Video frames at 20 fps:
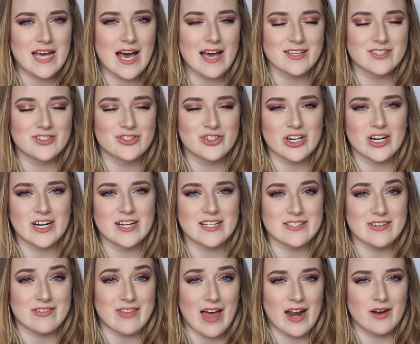texture,
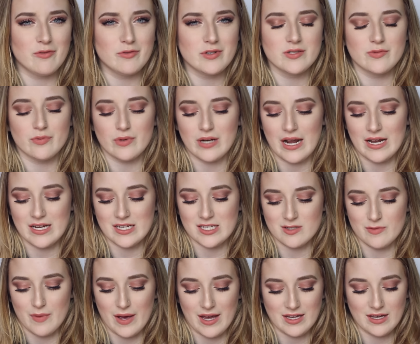and so that was what I
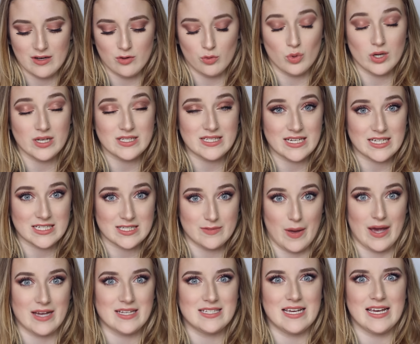was
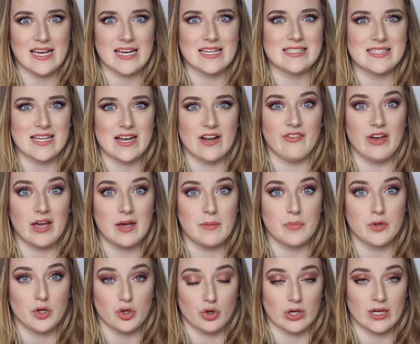expecting instead of a
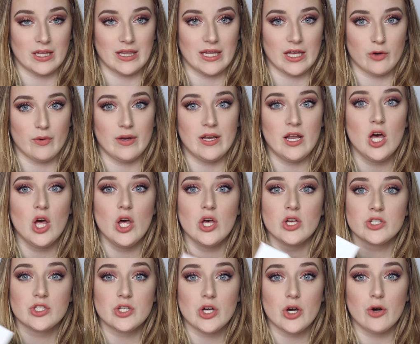pure liquid.
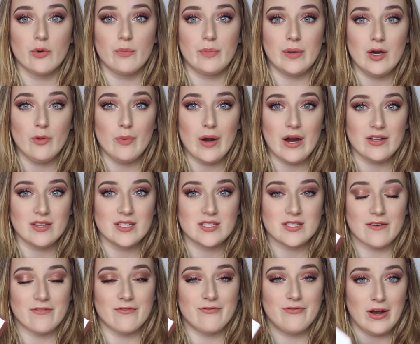So be aware these
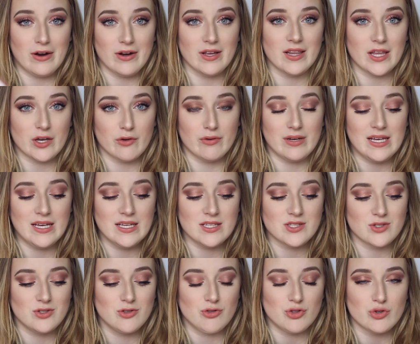are very liquidy,
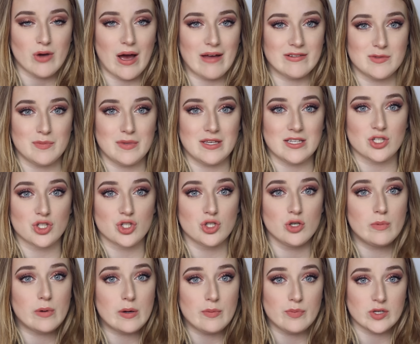so you do have to be
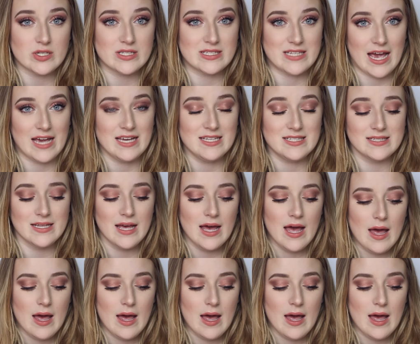super precise.